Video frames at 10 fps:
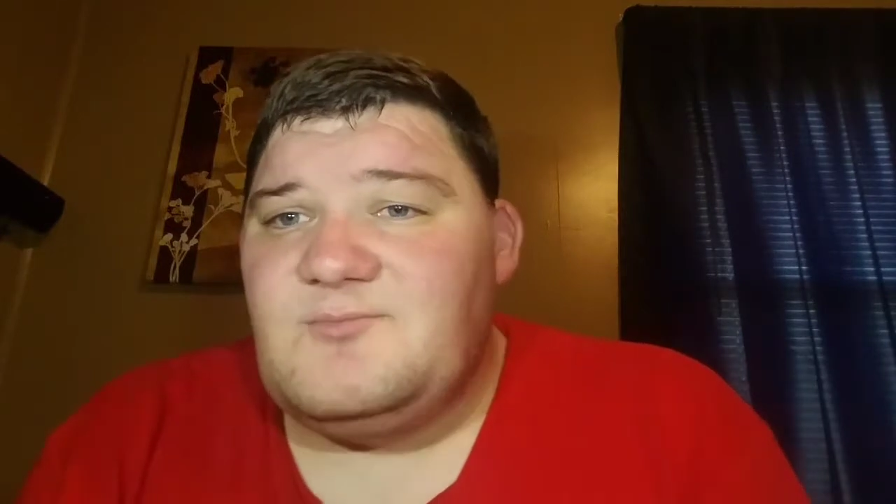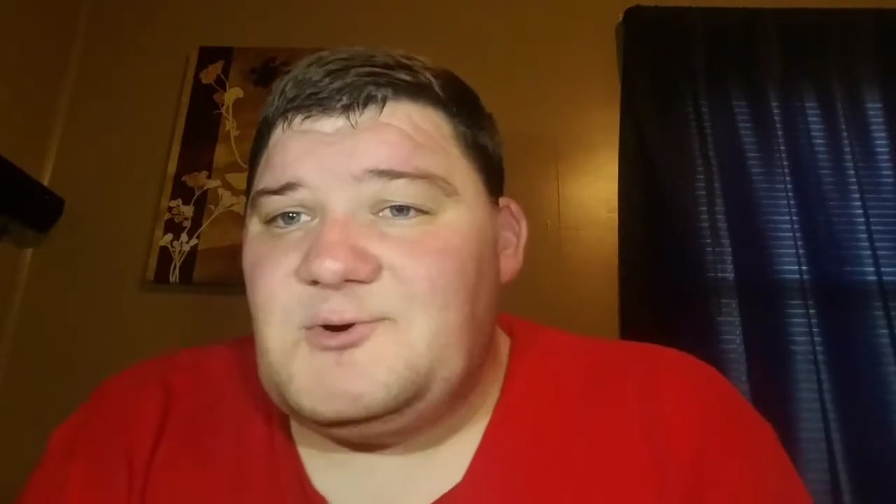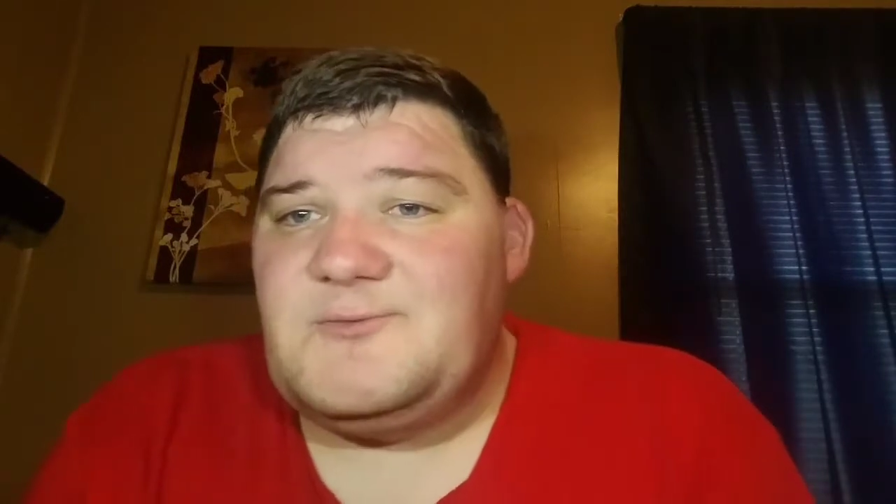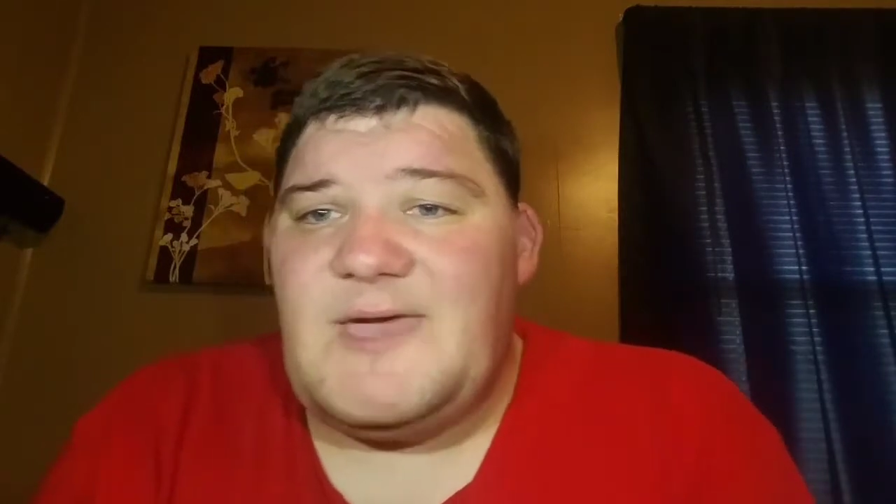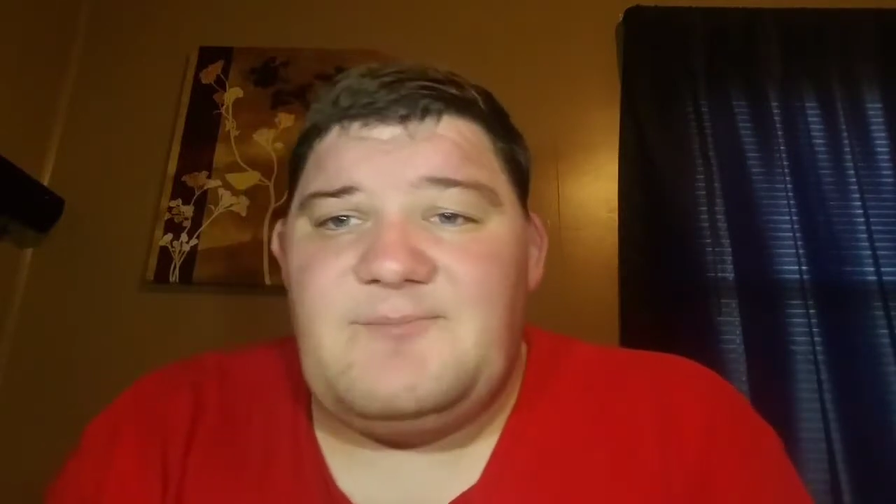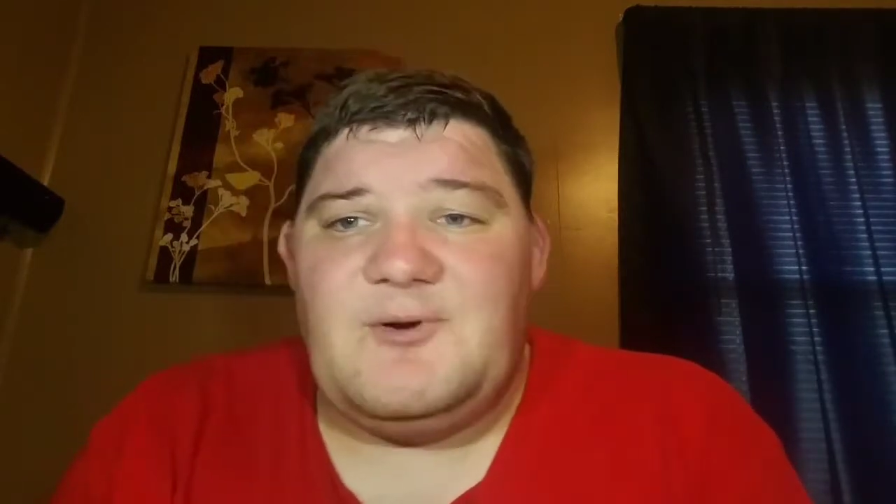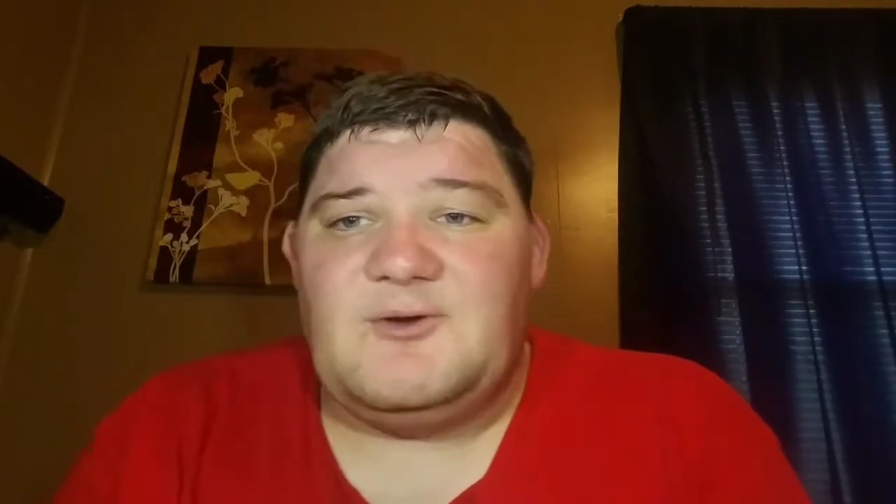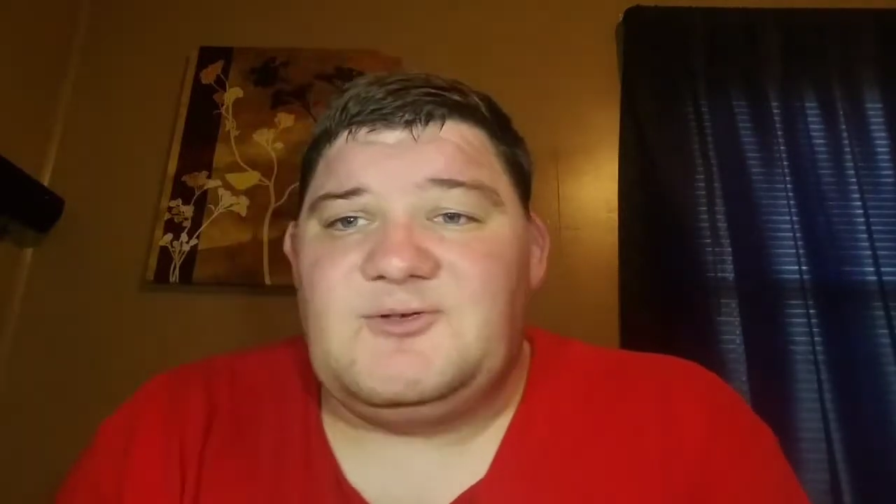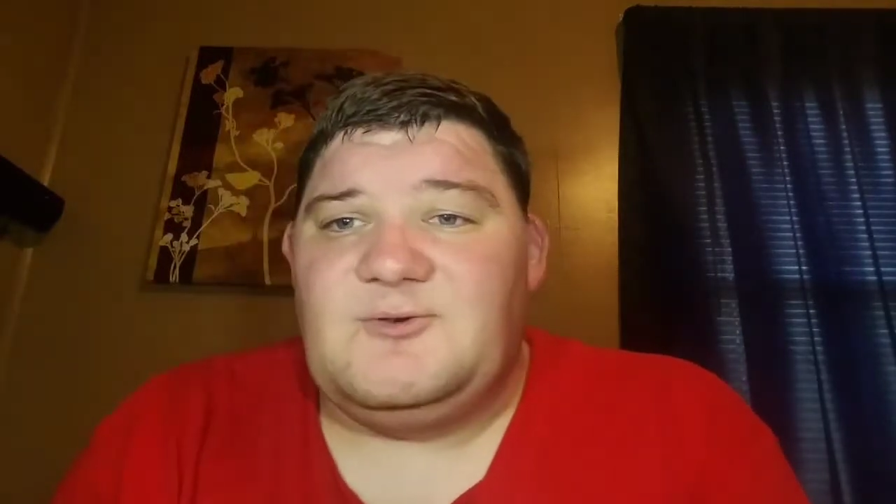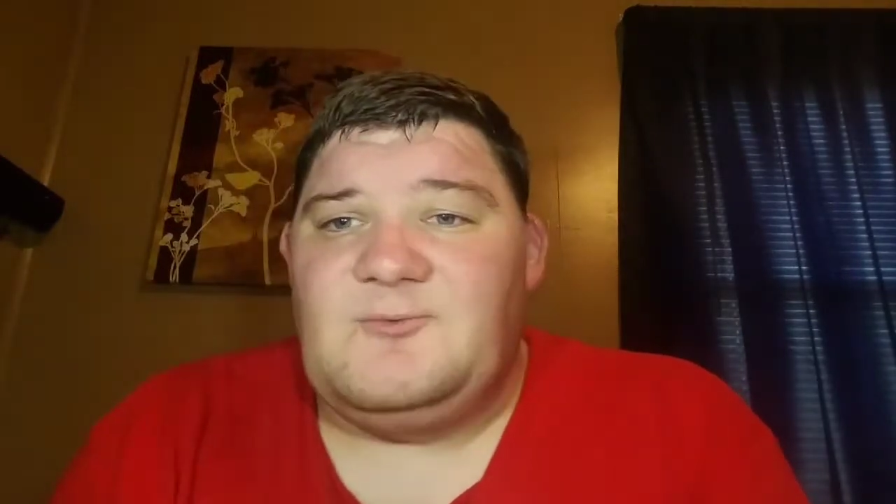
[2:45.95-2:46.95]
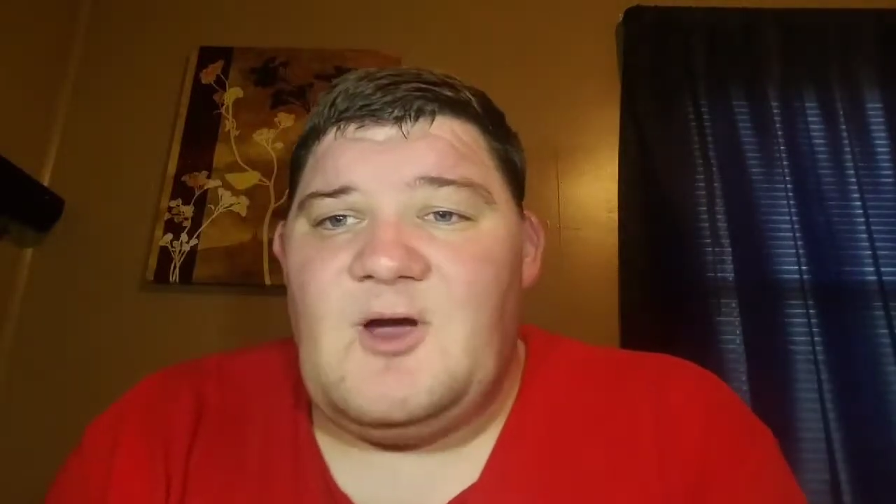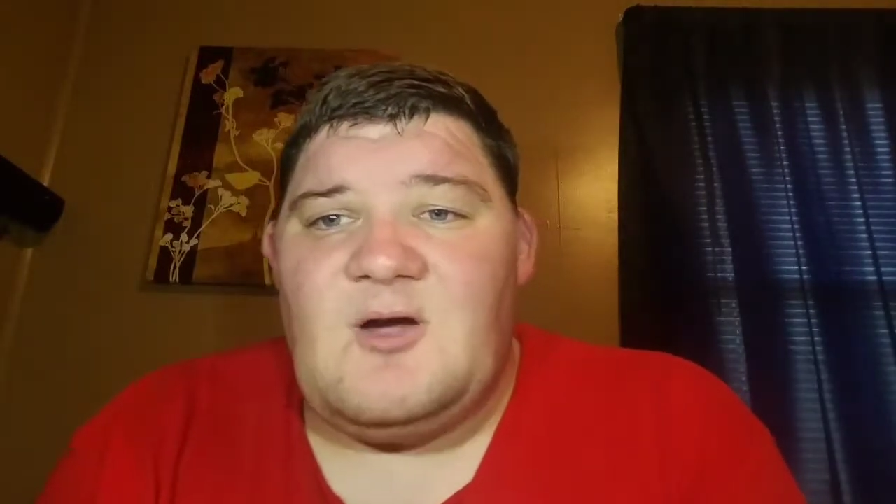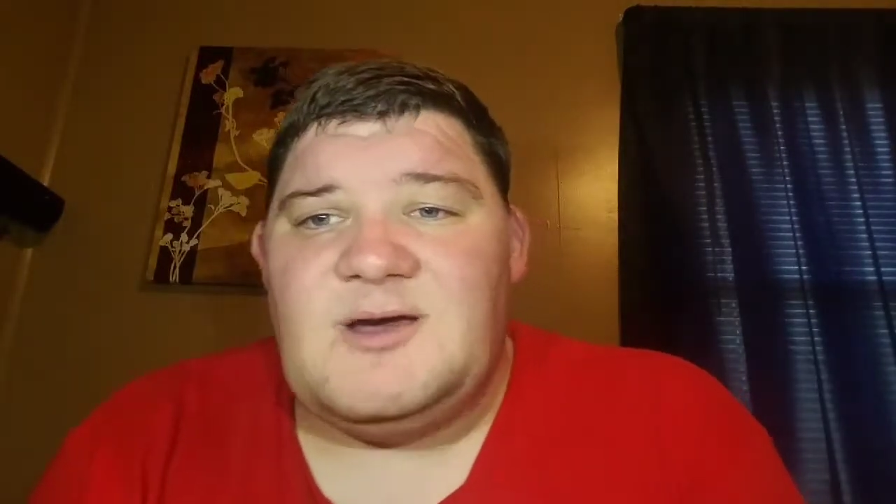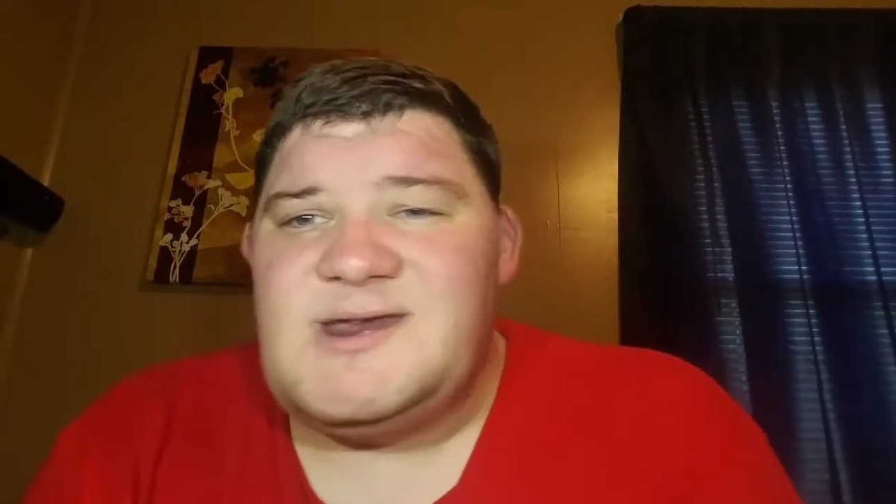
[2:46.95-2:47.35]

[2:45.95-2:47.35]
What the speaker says: prove that person wrong.